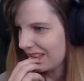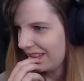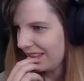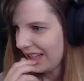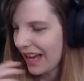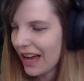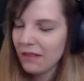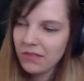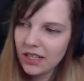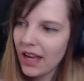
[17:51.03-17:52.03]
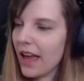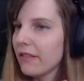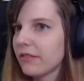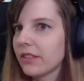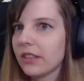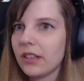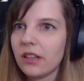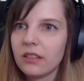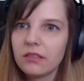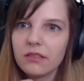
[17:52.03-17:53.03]
Yeah, I'm gonna have
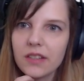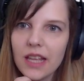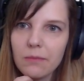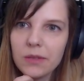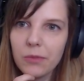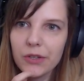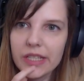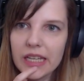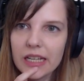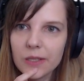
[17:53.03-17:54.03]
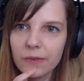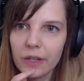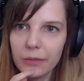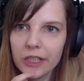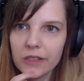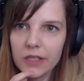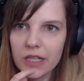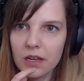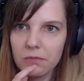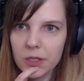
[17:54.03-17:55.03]
uh, Sam's birthday as well, because
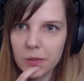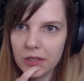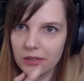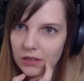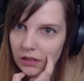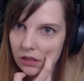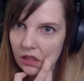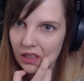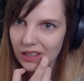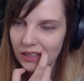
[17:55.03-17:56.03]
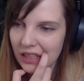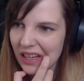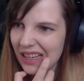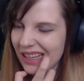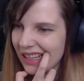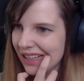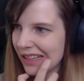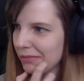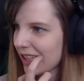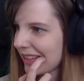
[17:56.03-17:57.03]
I'm just...
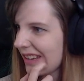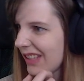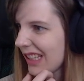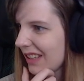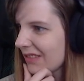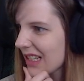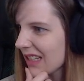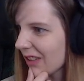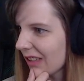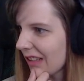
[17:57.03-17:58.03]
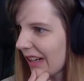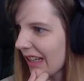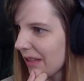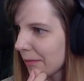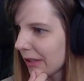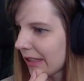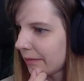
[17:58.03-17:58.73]
I'm not having him as a toddler anymore.